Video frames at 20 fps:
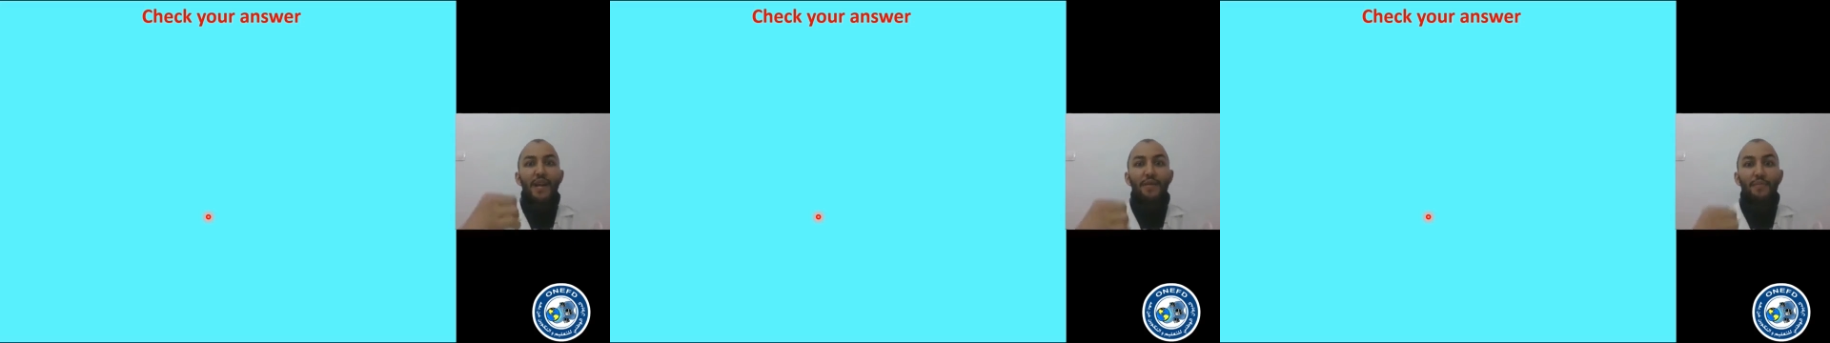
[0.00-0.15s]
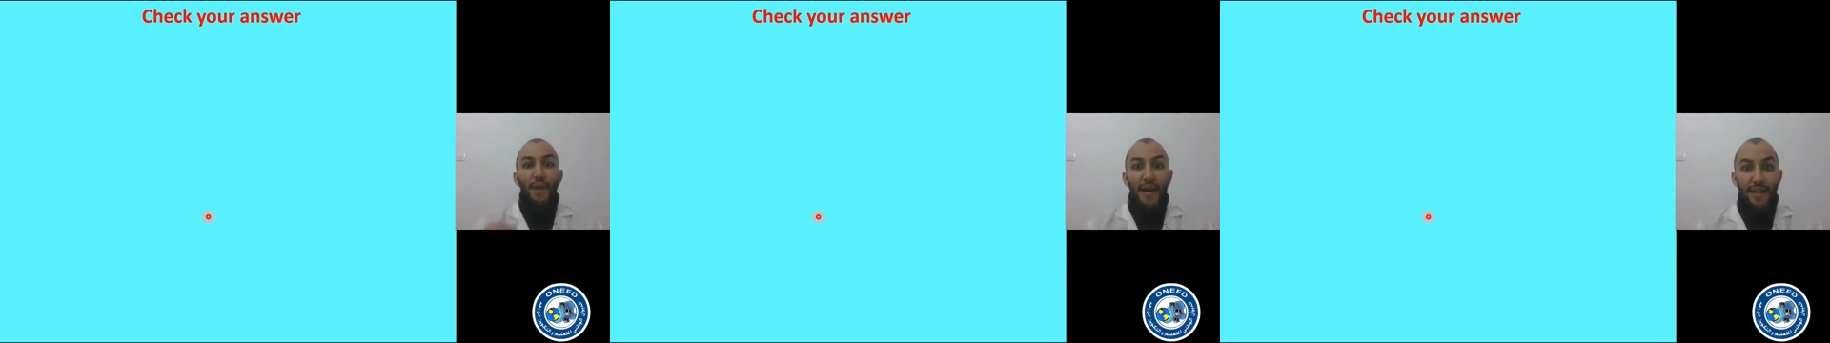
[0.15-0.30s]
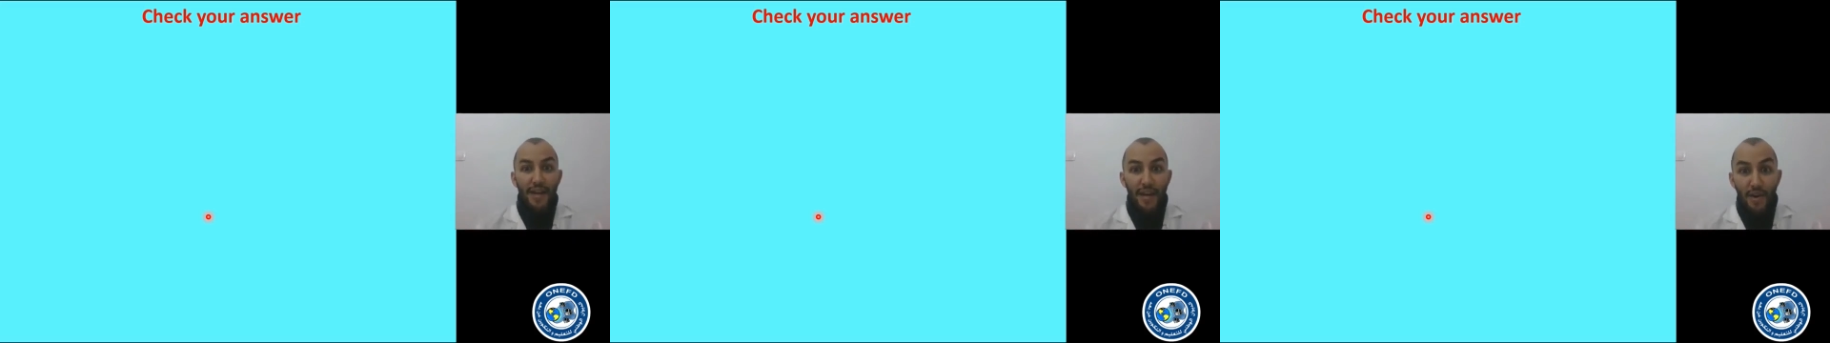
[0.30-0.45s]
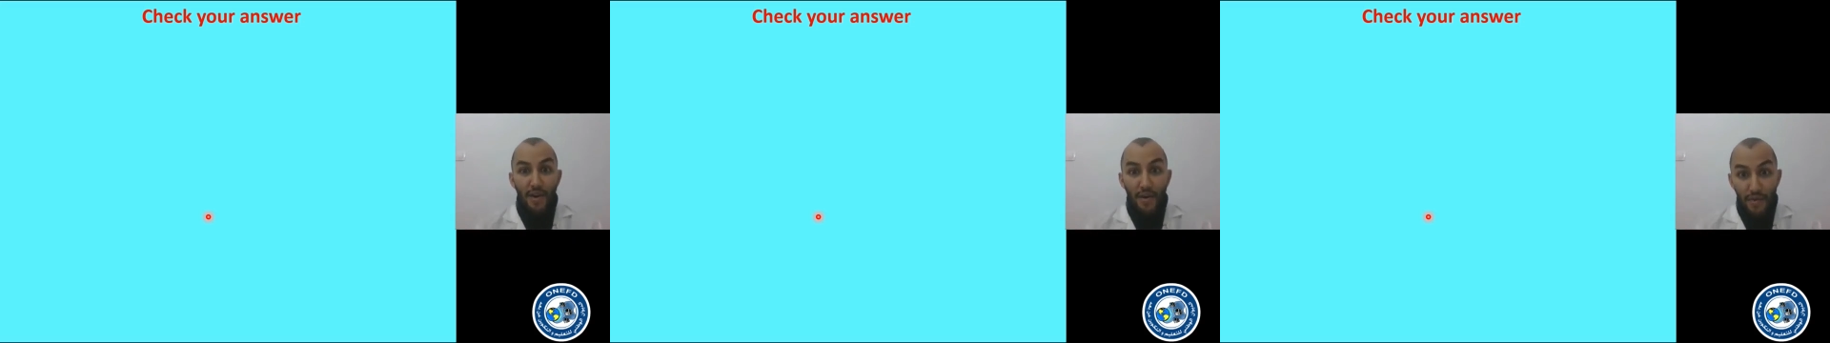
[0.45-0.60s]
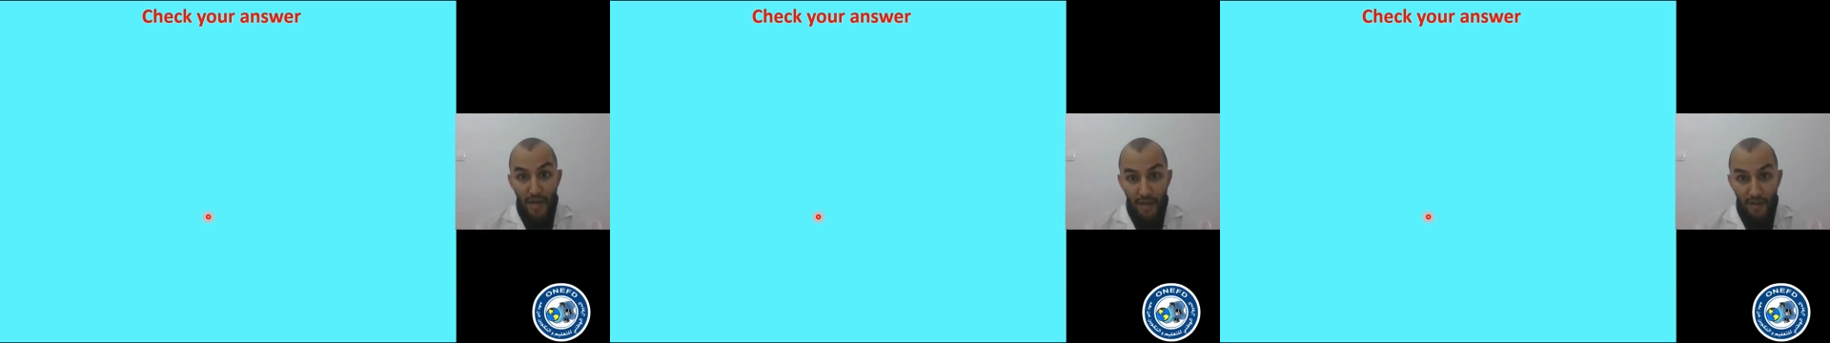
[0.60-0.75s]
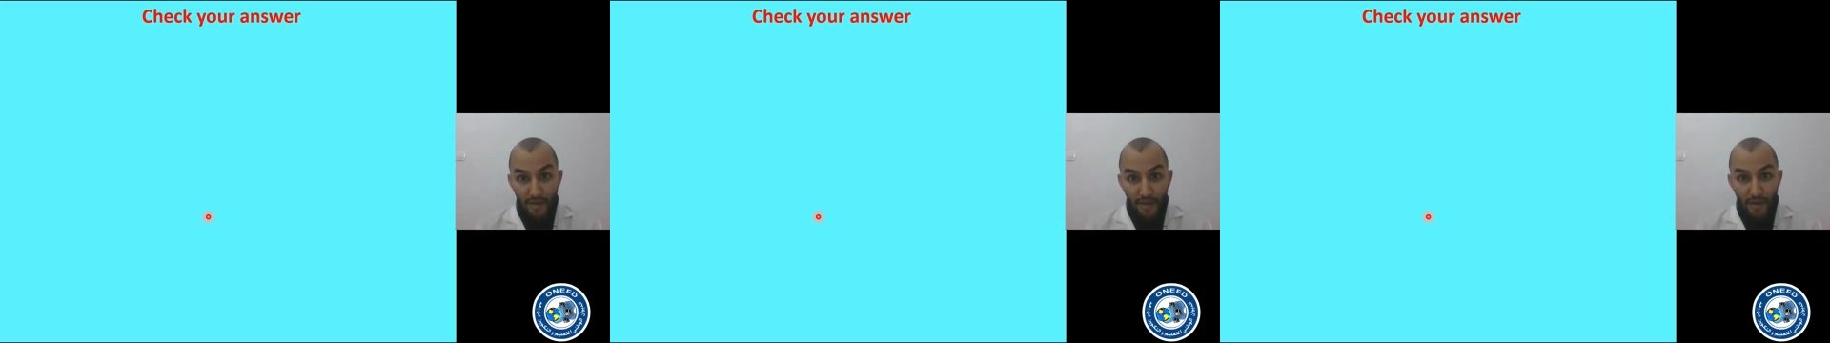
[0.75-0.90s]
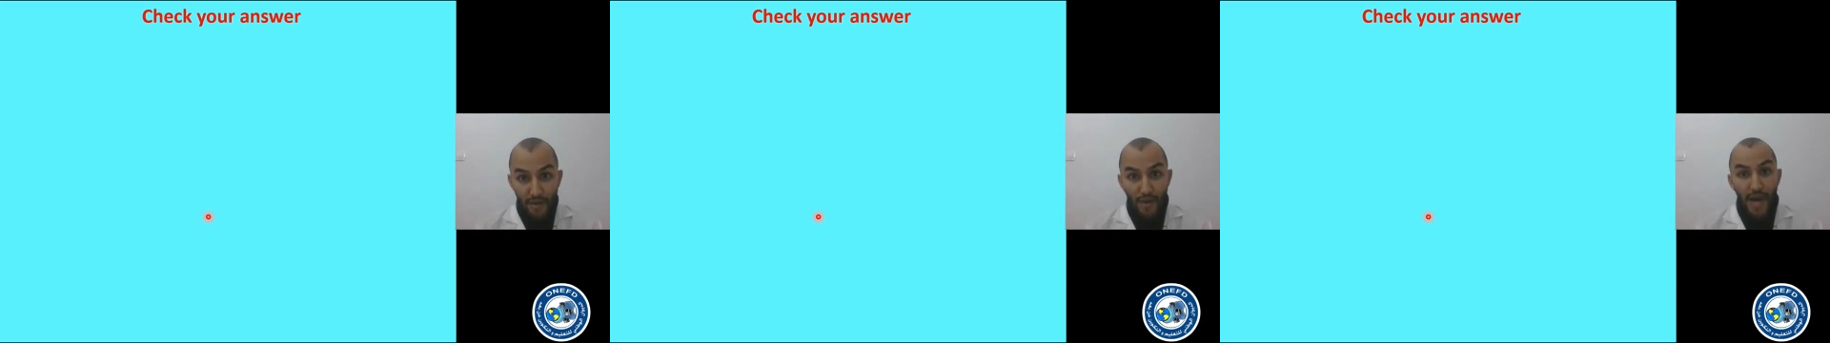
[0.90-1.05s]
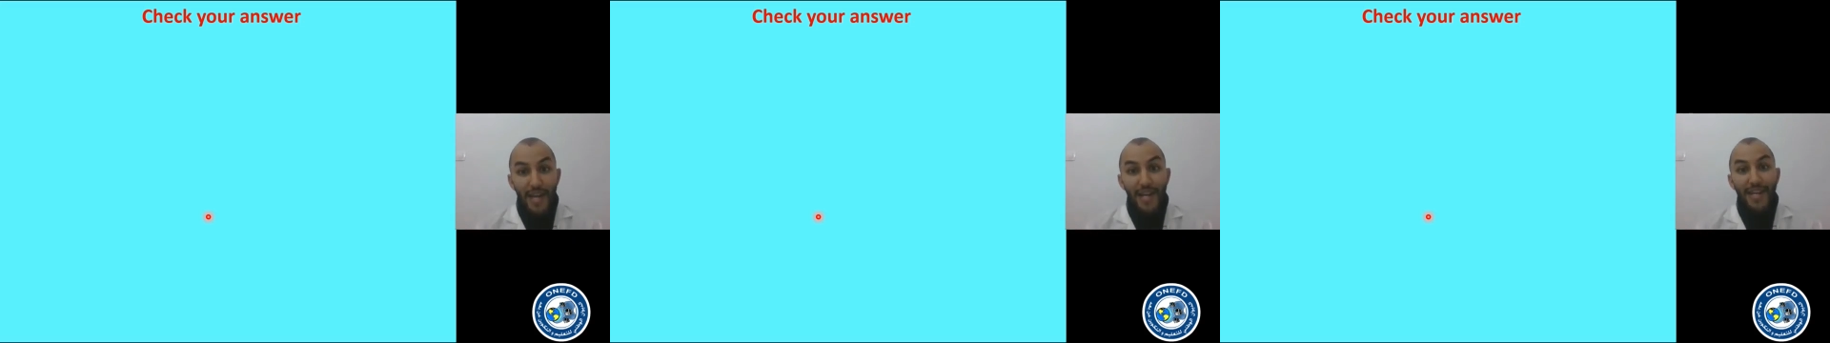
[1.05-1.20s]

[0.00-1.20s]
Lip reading: and mine are correct too,